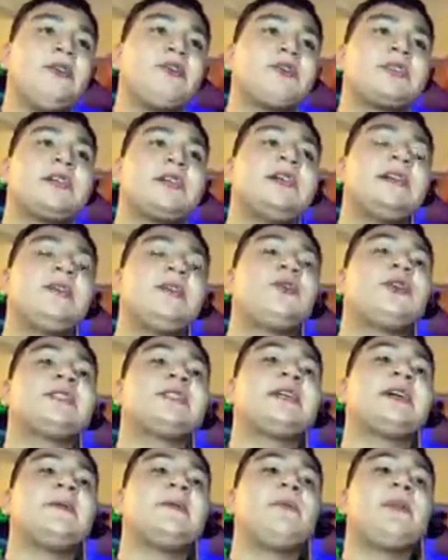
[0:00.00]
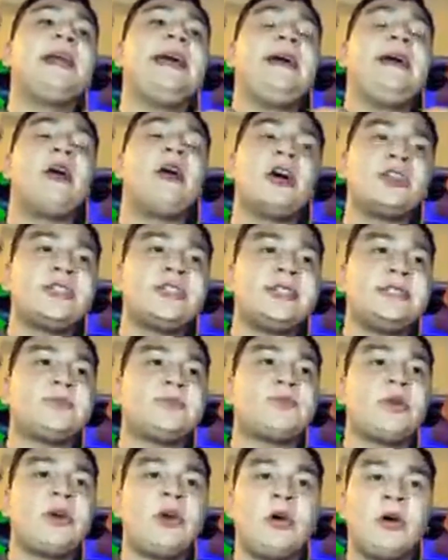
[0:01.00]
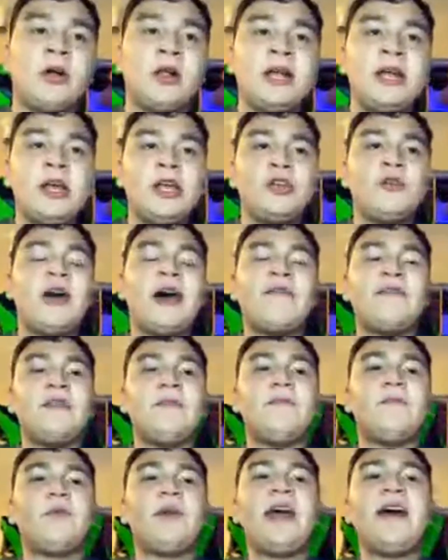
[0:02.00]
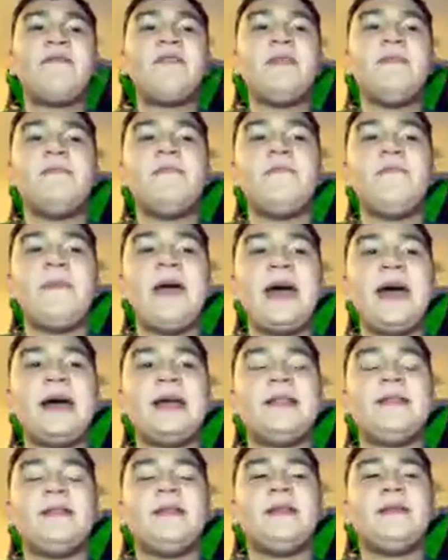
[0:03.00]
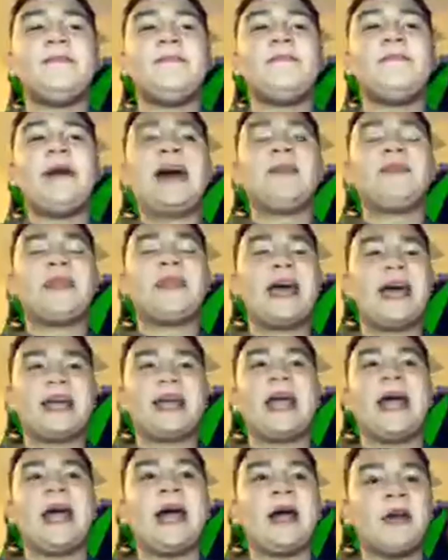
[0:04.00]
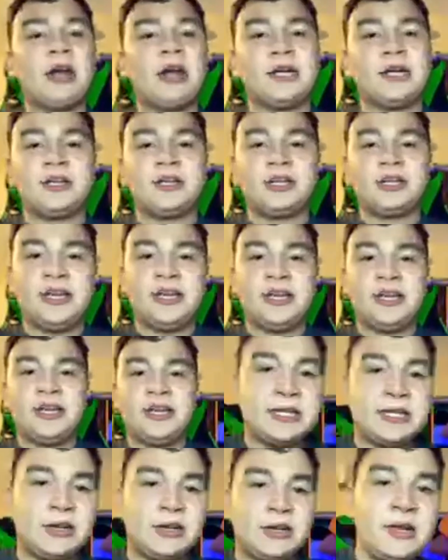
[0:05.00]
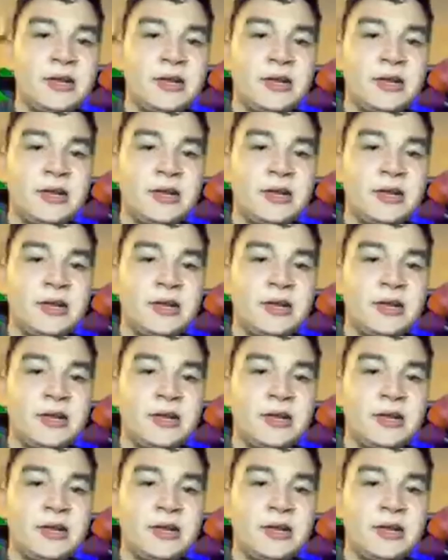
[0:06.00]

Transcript: or is gonna play Archie's role. We haven't met that character yet. So